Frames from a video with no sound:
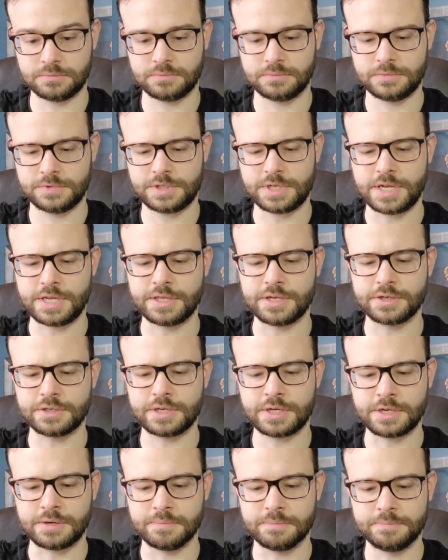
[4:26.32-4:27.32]
It's in there
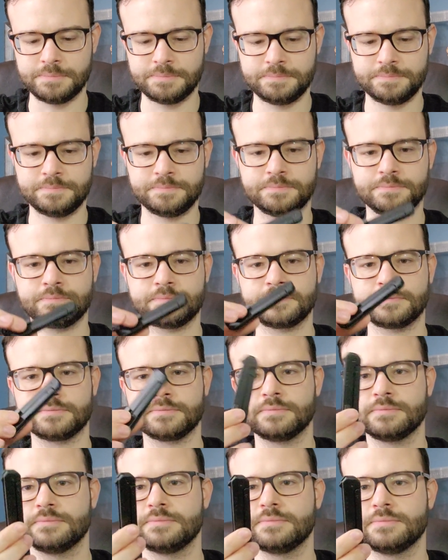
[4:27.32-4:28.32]
tight.
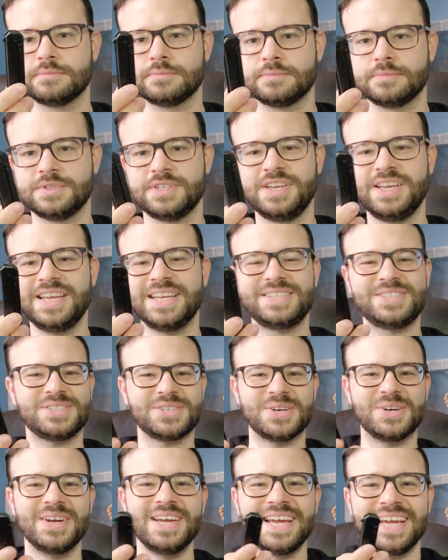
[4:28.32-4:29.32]
It's
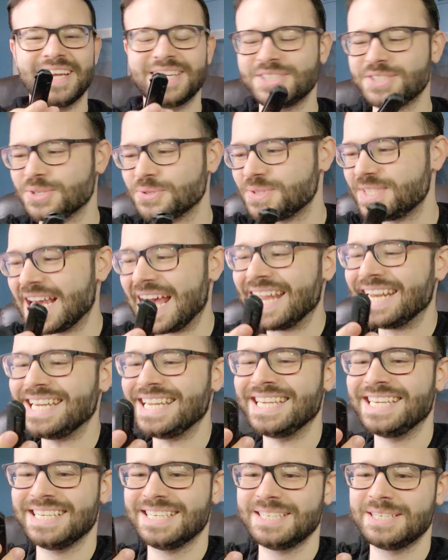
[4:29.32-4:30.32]
so tiny,
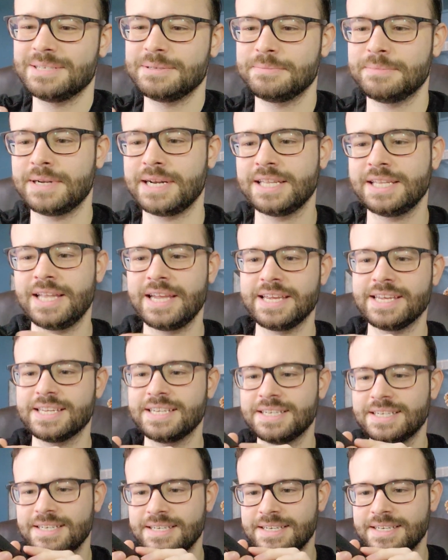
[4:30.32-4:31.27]
but I like it.